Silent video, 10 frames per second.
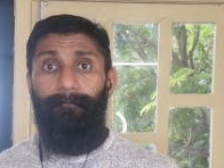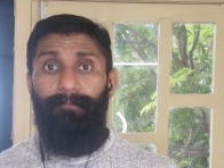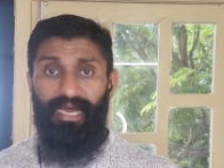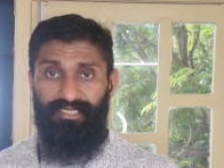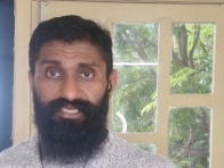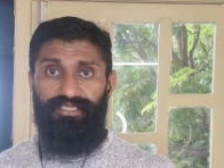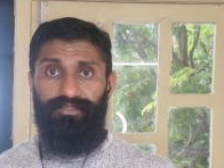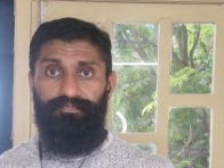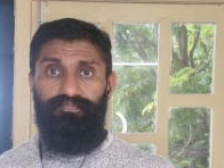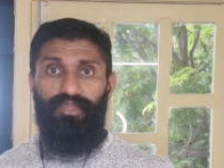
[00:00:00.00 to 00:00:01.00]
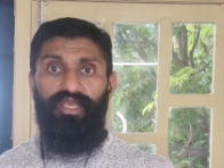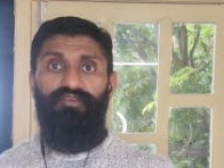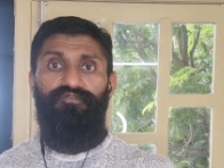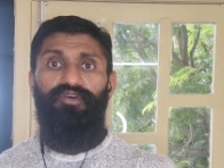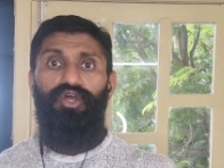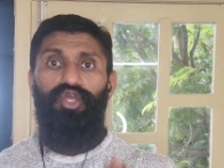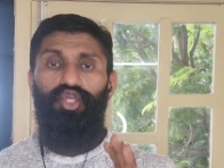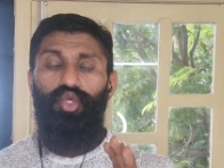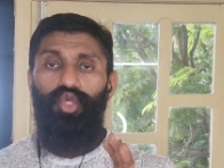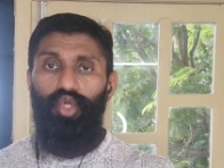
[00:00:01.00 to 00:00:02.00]
But if
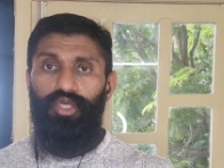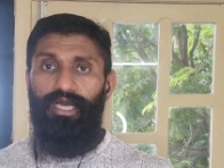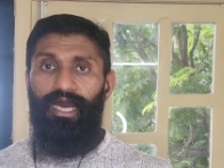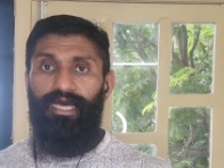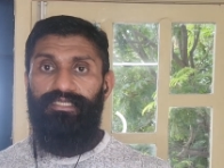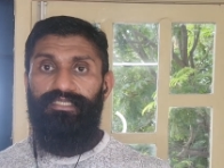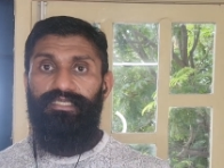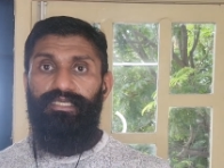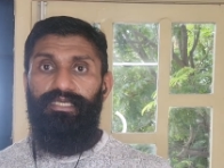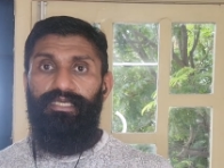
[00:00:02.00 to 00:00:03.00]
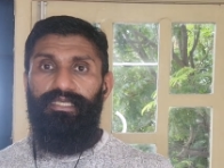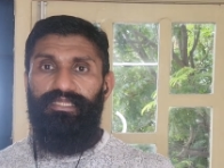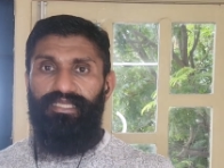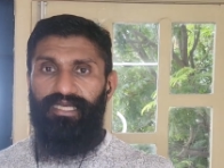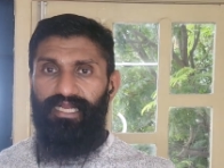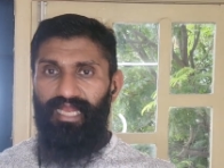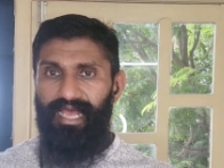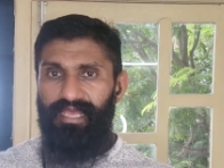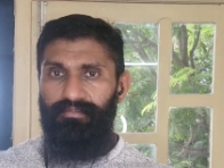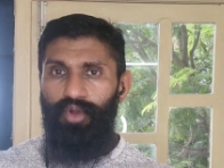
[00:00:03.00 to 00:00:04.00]
you look at the
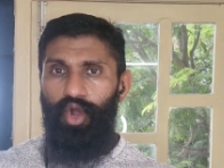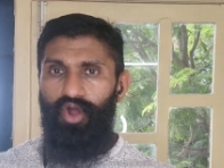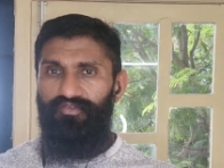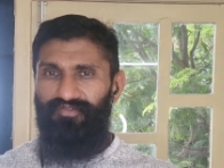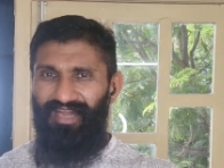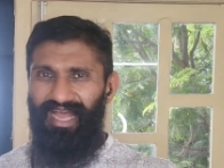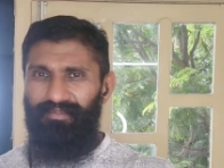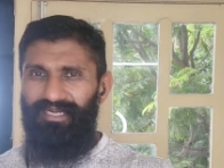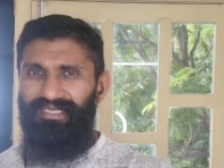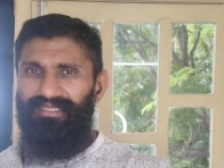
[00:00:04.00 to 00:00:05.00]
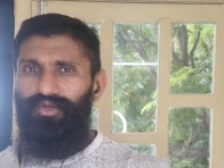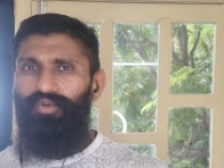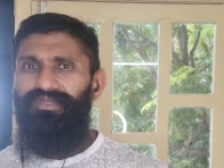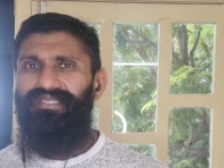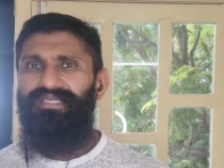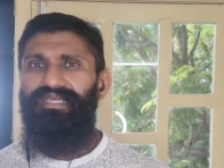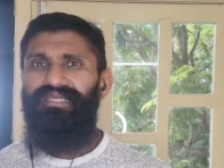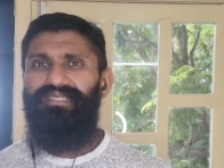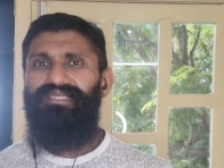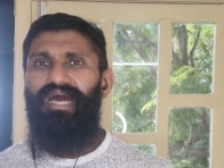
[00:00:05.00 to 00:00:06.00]
climb of diabetes and obesity,
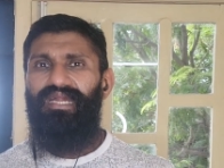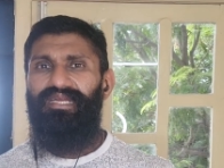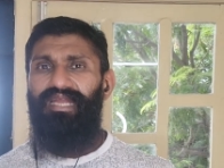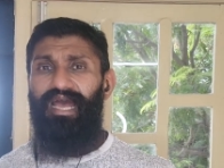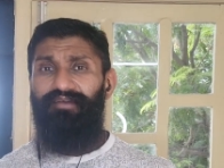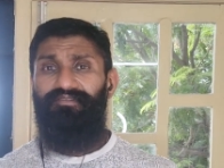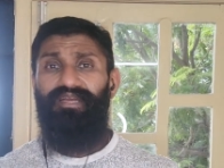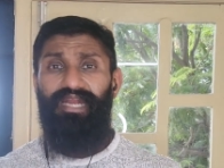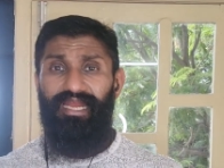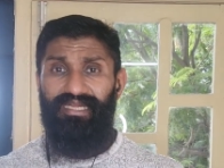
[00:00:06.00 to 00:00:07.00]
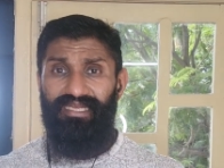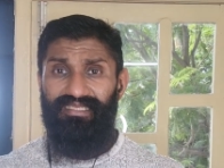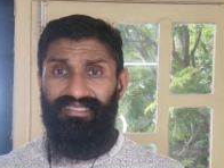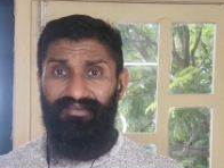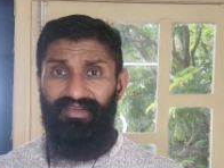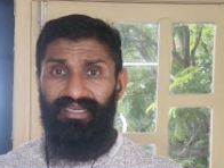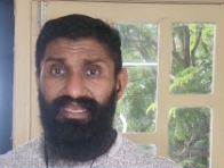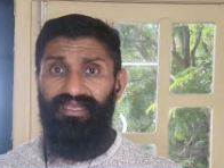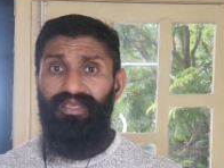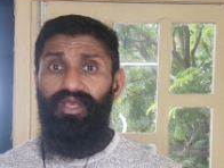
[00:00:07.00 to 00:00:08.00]
it started after
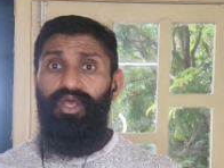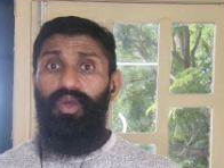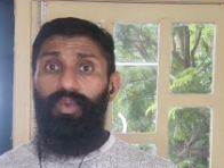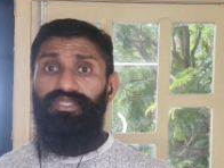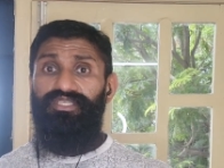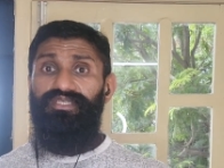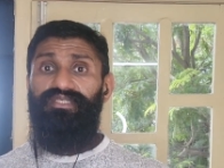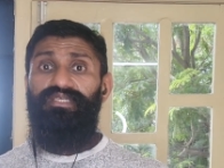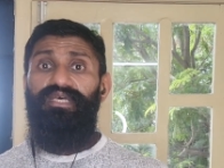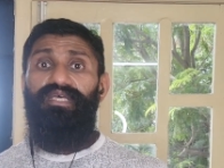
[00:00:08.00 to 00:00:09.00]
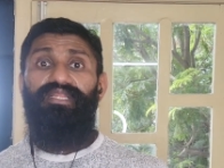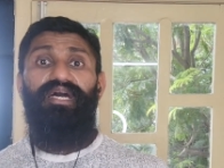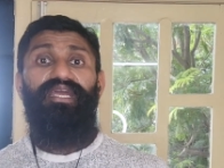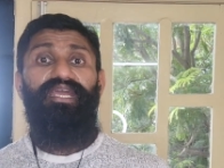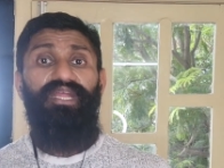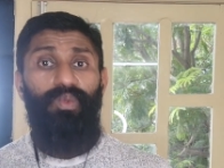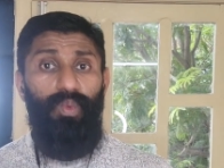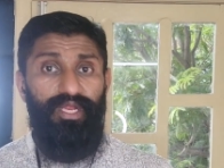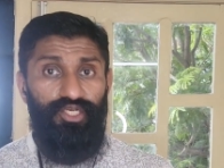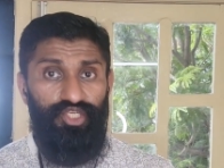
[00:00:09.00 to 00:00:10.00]
1970, which is the
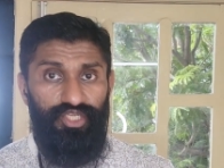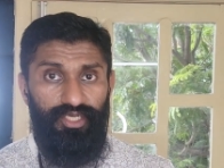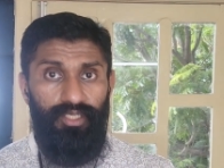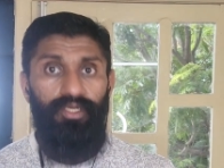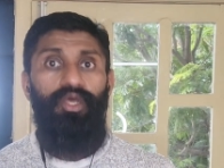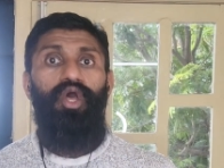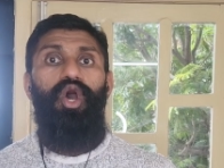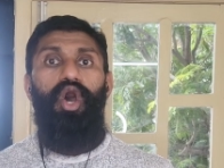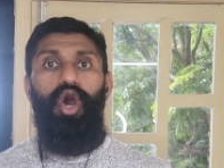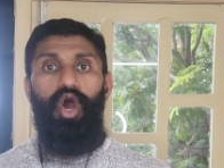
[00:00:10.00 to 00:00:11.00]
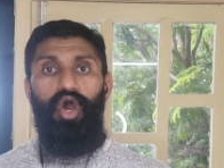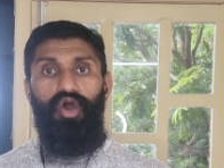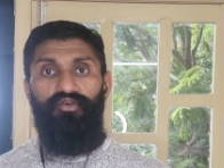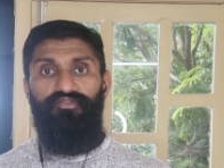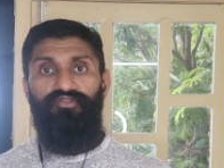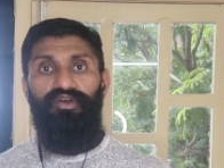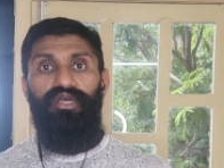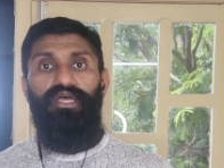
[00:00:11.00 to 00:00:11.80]
invention of